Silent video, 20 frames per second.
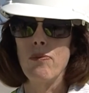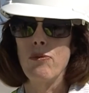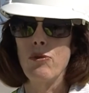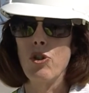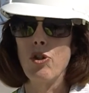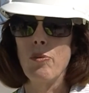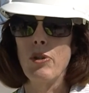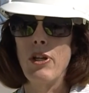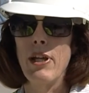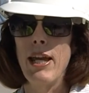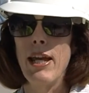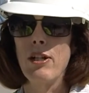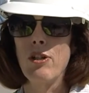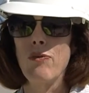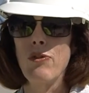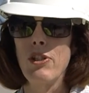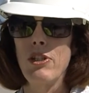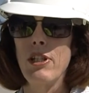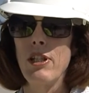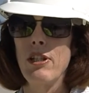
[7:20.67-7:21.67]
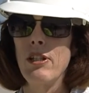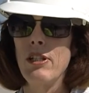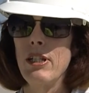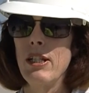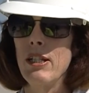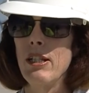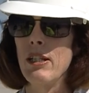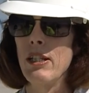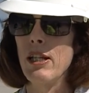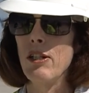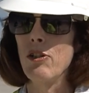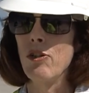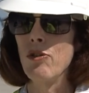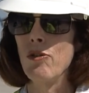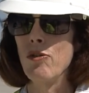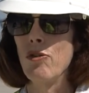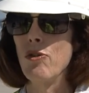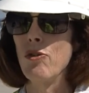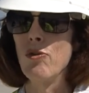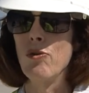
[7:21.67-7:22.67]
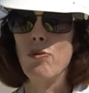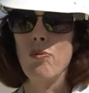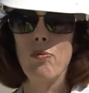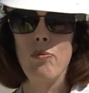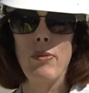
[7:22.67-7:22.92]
terminal hangar facility that you